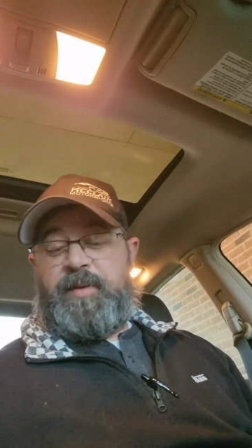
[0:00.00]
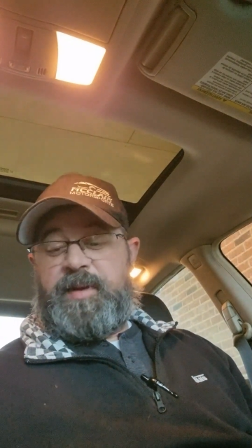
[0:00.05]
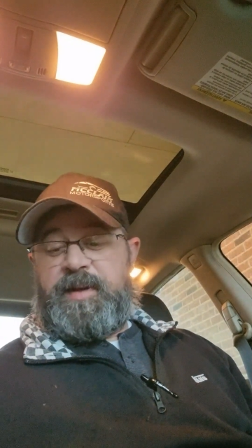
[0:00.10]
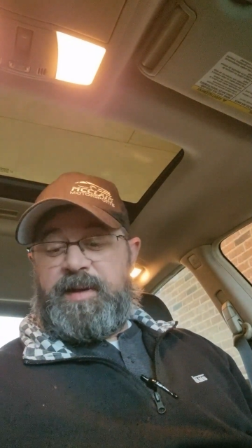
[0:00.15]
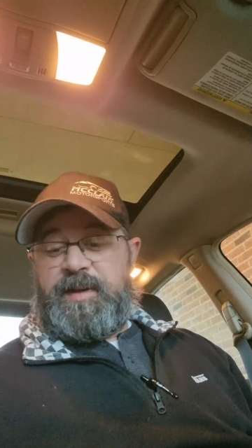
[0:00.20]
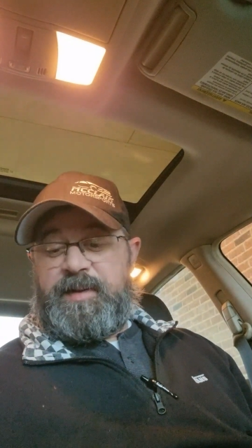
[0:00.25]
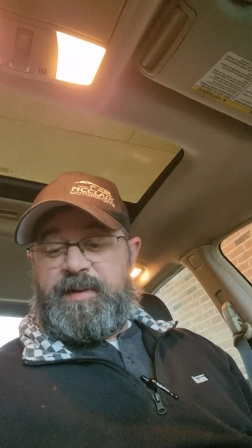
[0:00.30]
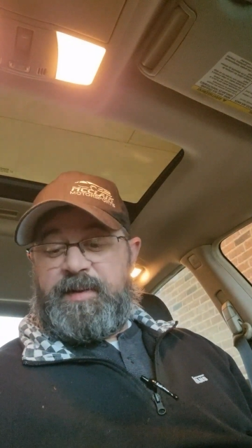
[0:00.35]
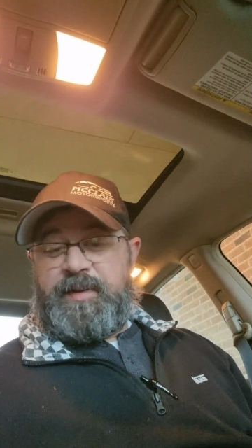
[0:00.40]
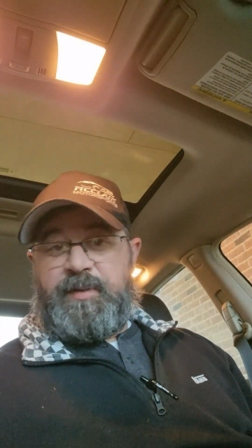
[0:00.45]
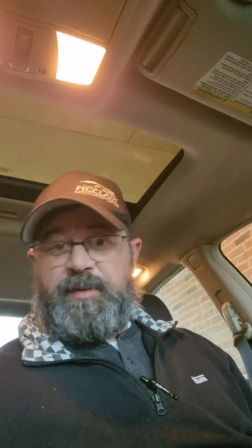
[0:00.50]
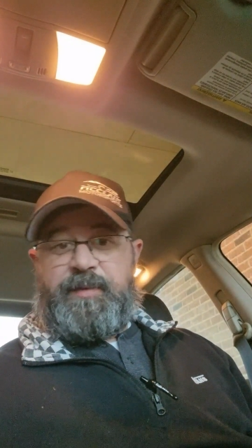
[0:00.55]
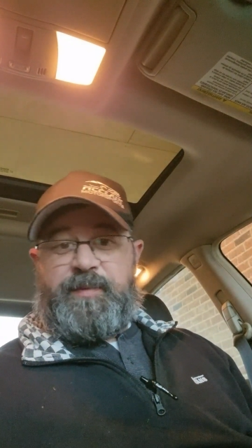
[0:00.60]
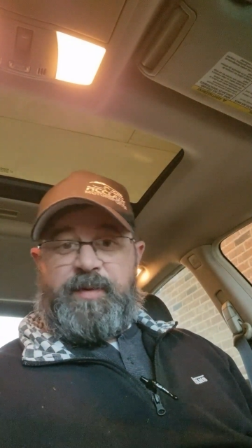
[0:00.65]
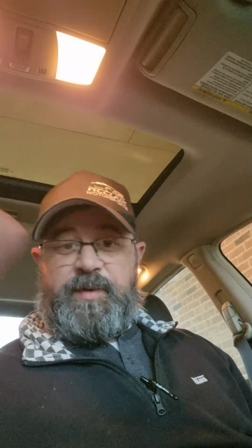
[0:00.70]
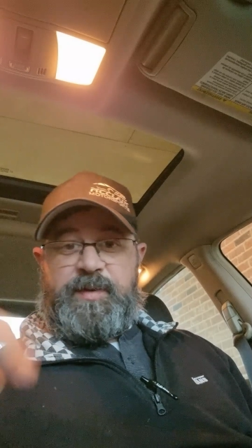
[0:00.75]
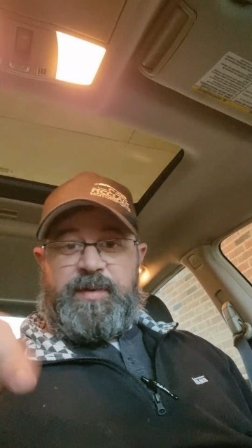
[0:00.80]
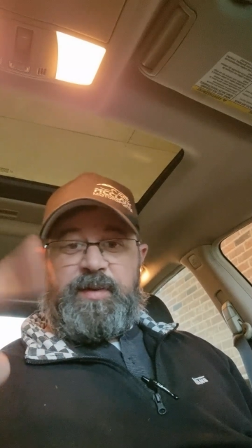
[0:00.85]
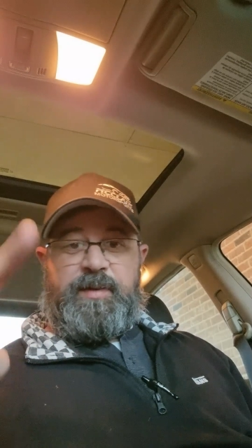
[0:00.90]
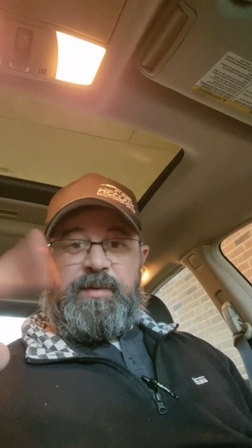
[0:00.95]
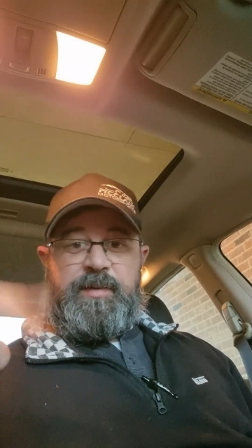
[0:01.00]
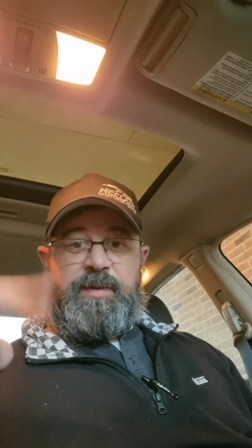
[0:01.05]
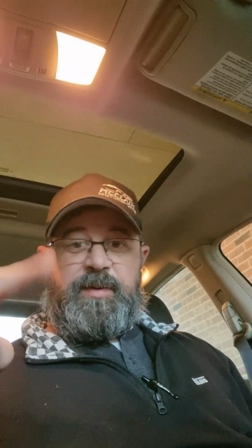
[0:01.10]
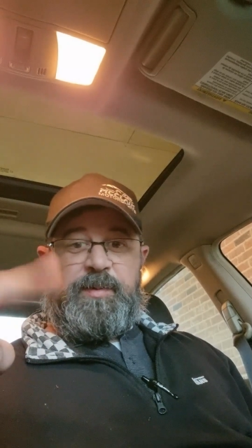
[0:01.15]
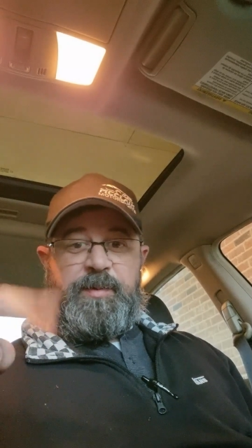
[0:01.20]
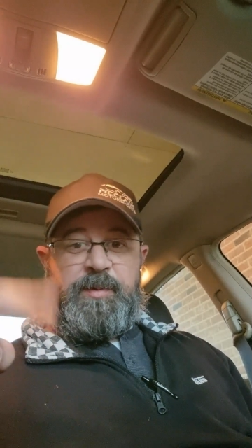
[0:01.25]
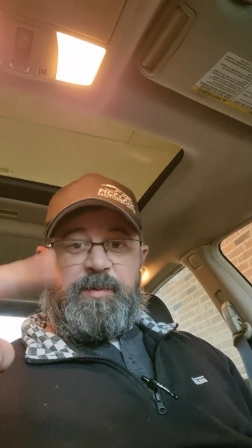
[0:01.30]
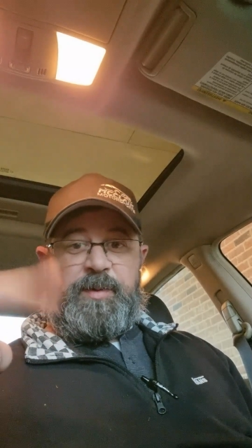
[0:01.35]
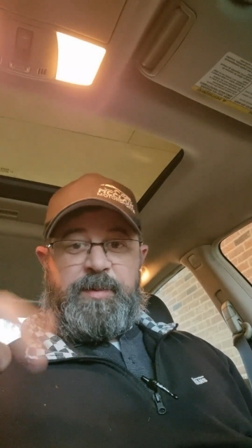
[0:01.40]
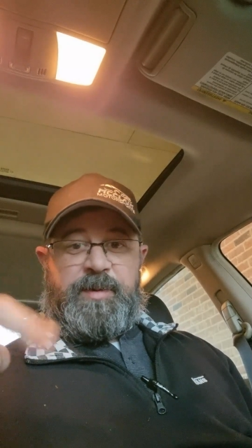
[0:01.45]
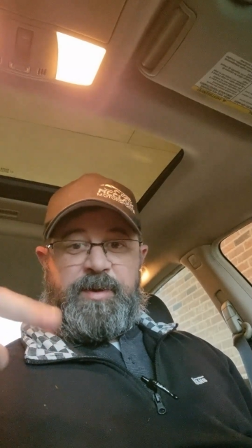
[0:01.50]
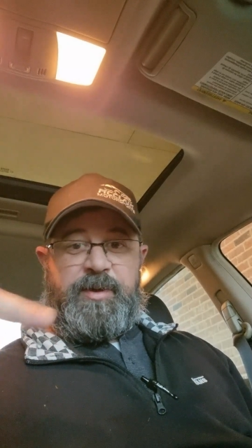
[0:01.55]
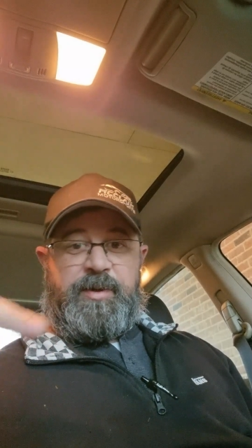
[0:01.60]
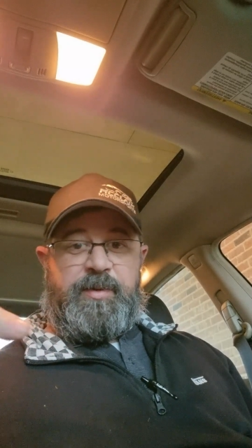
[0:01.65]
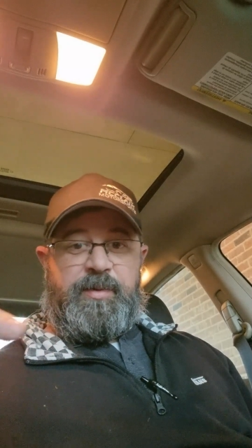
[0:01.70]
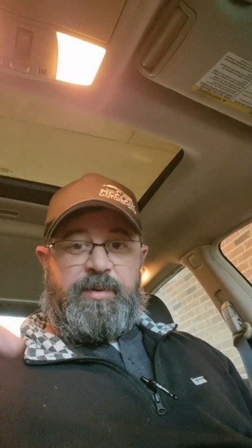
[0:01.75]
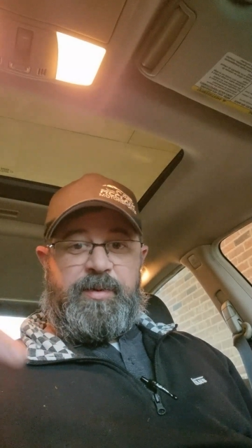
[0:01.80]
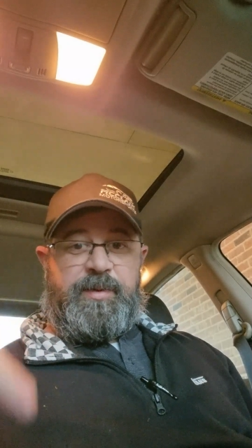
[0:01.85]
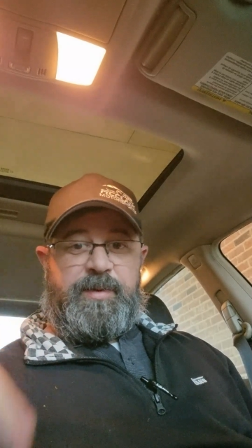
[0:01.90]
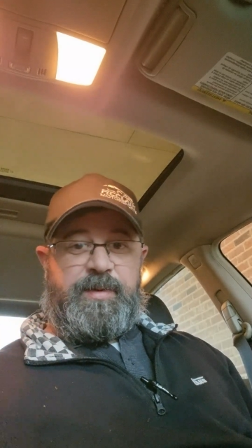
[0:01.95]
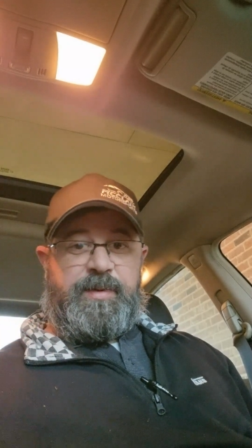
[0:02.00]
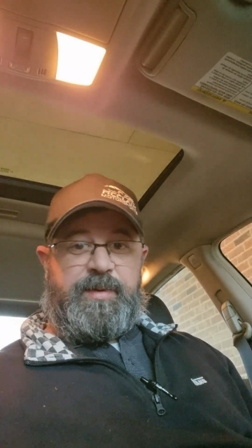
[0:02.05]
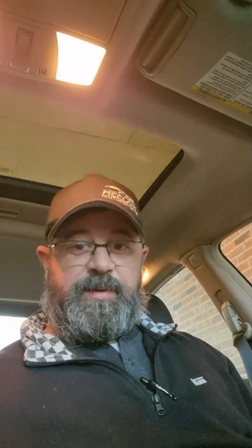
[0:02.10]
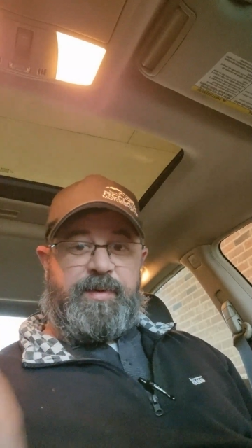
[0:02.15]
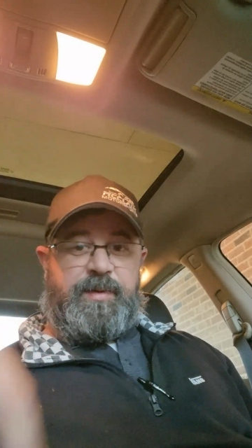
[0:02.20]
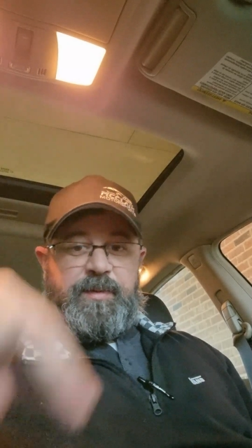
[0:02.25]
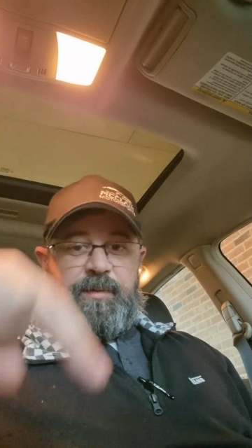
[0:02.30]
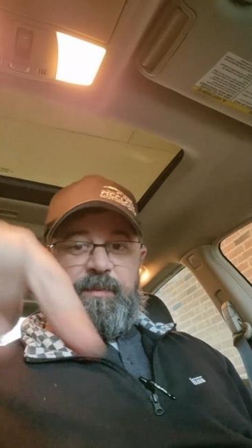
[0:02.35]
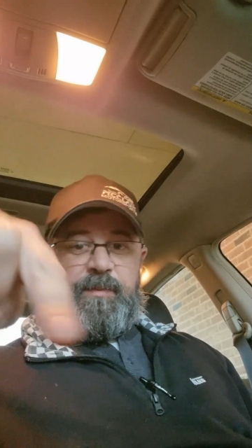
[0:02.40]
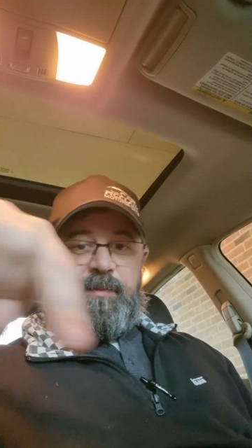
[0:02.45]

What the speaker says: this, so if you saw some of one of my shorts,